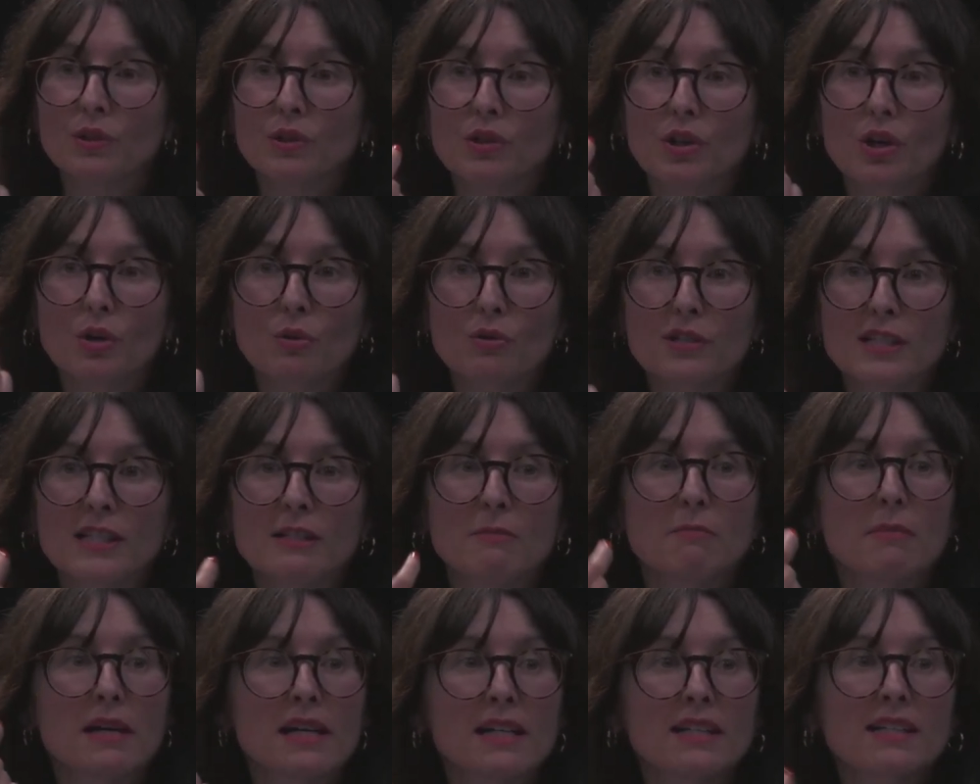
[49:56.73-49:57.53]
you know,
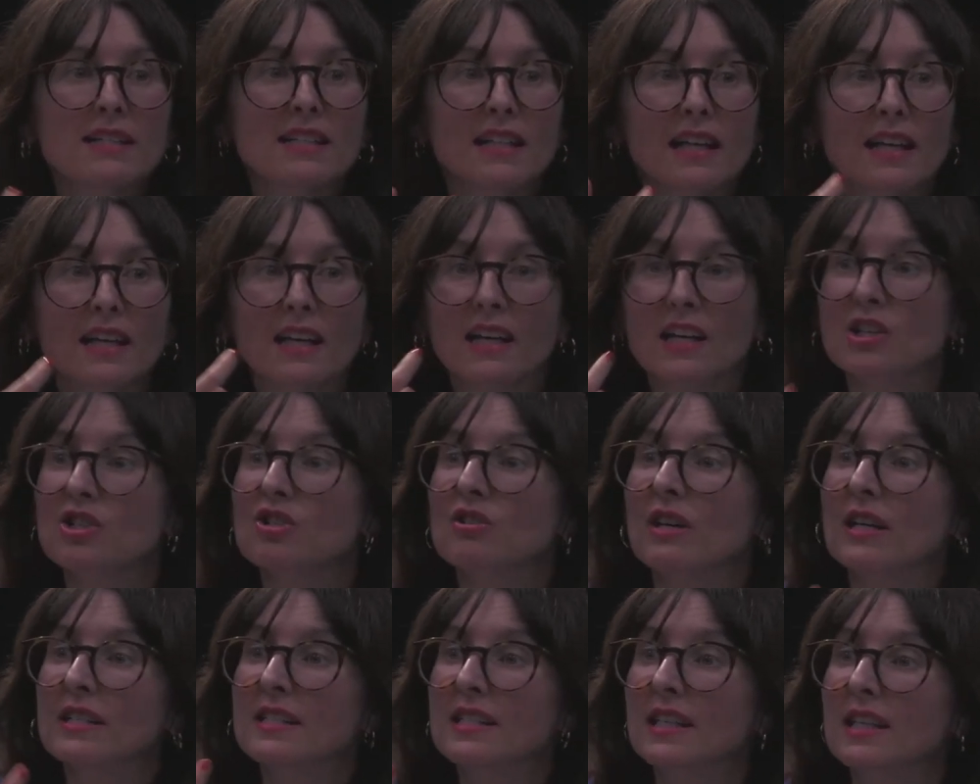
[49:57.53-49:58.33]
smells like a
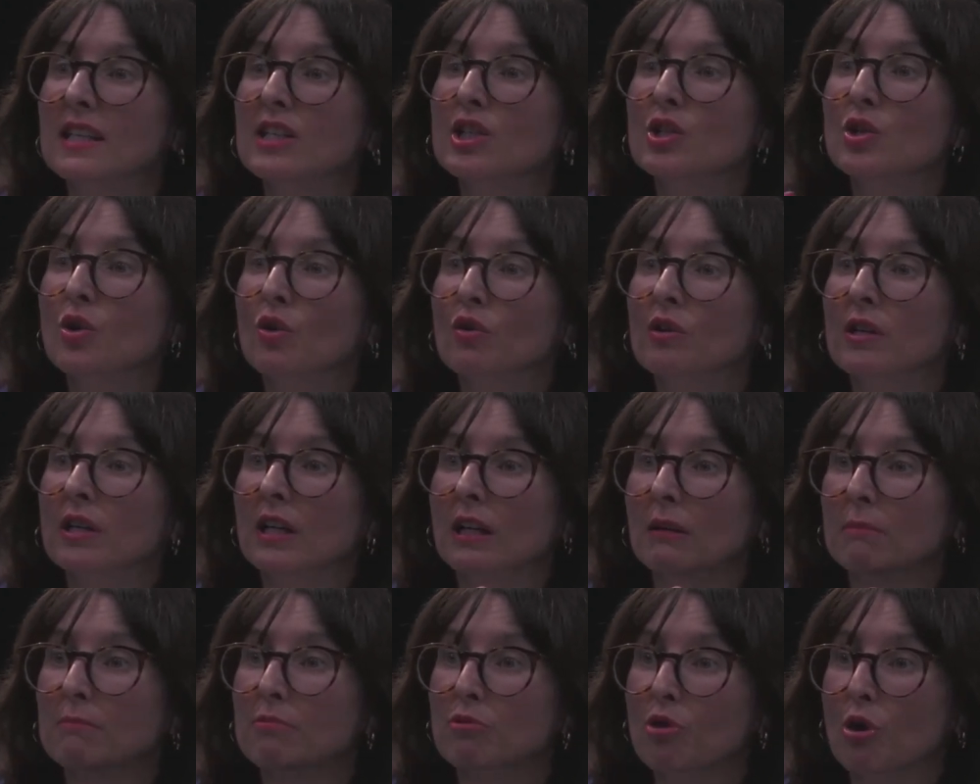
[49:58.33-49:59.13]

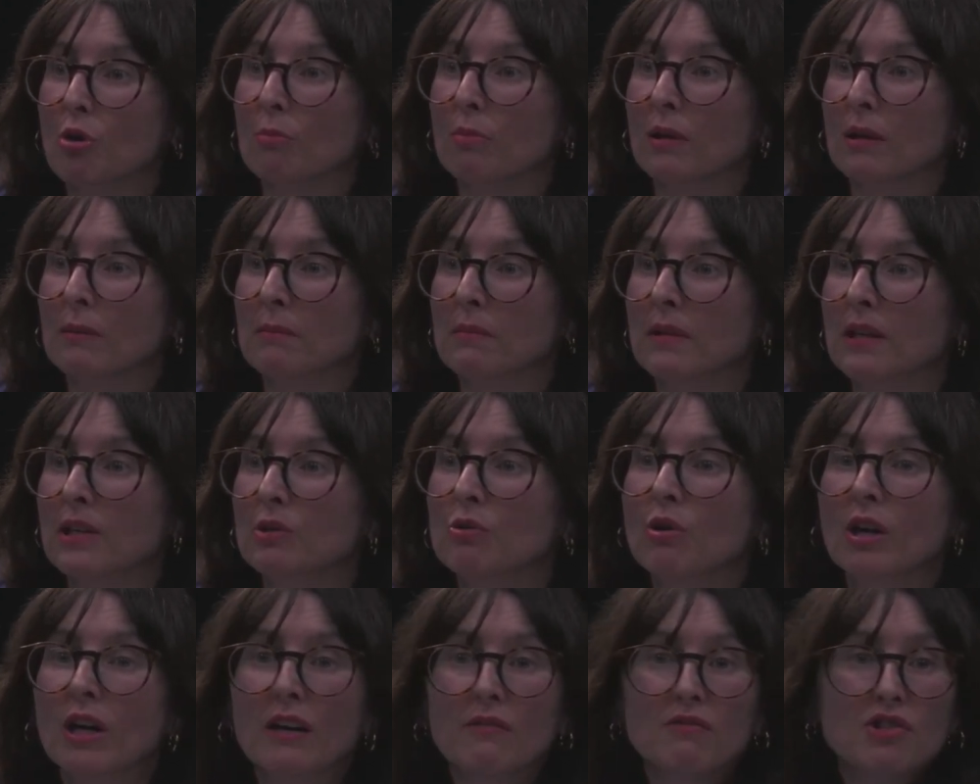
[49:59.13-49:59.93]
trans-historical problem.
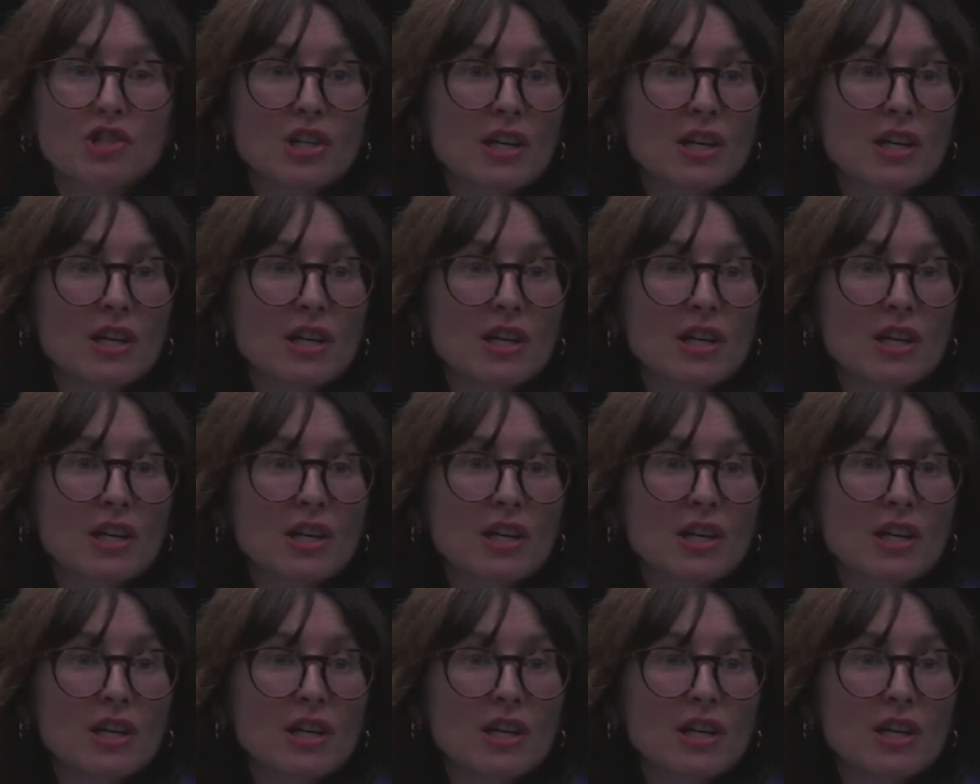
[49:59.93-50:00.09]
You have